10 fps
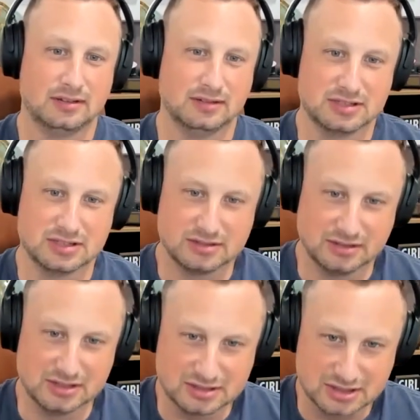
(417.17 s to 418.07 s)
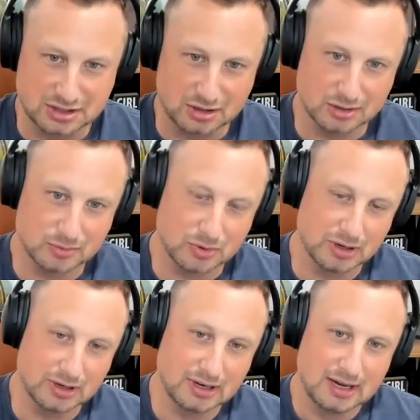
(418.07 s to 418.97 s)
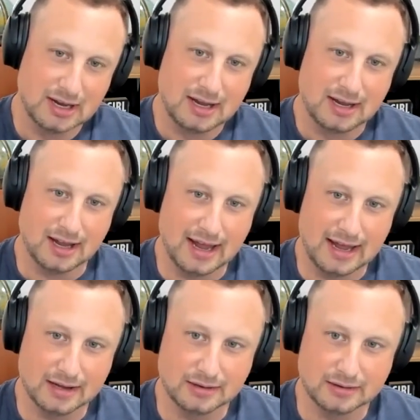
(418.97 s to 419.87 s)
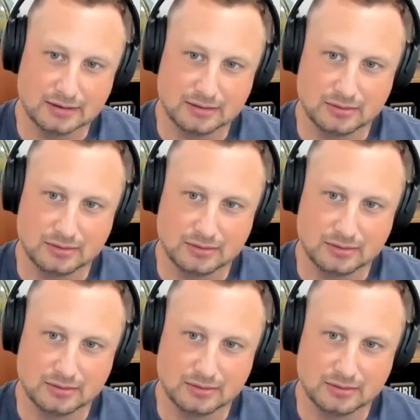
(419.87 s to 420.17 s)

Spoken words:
This is a starting point. And,